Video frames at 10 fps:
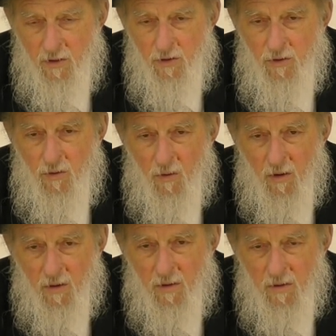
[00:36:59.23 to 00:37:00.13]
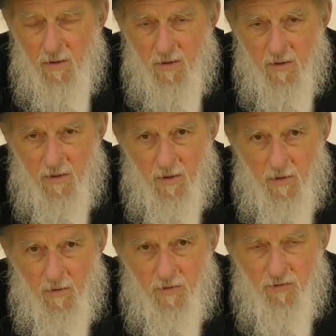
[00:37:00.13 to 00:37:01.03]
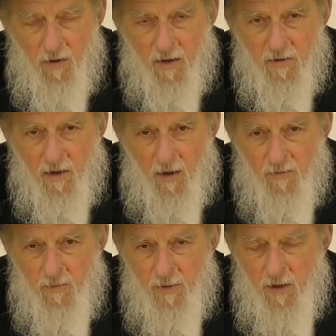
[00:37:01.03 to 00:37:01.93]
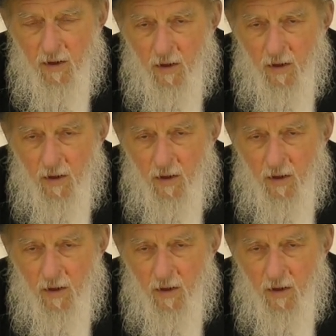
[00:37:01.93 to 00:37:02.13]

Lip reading: you're trying to comfort me